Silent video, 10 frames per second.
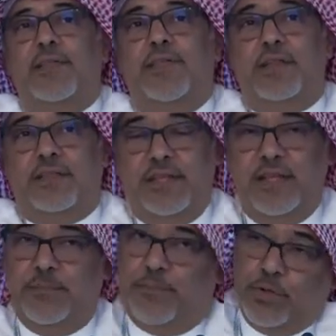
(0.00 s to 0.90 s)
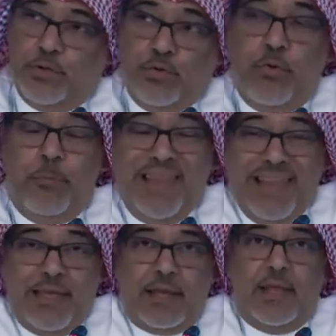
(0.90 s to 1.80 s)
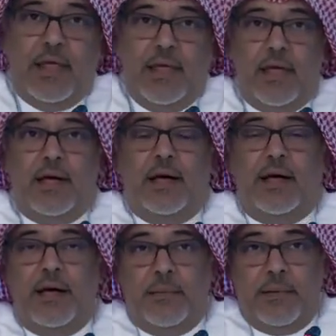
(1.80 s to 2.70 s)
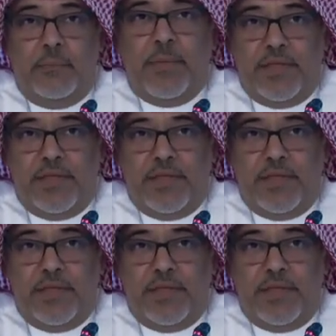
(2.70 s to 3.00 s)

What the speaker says: 13.2 million by